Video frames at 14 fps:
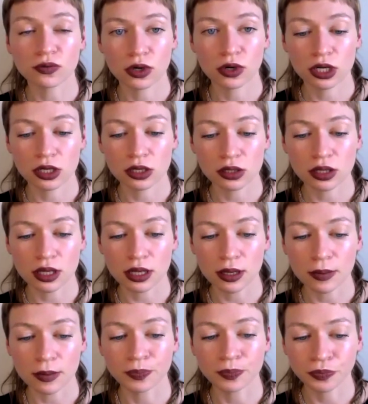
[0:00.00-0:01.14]
really
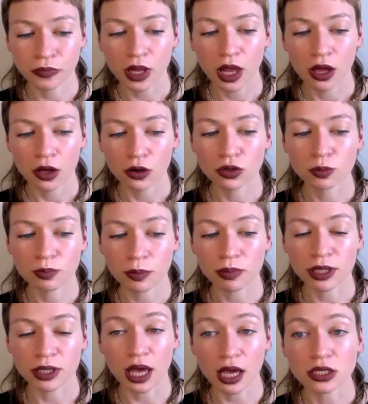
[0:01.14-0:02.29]
good
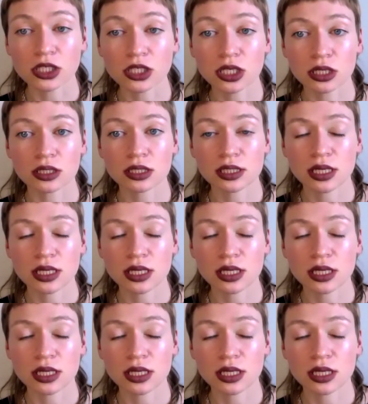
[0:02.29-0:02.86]
publications.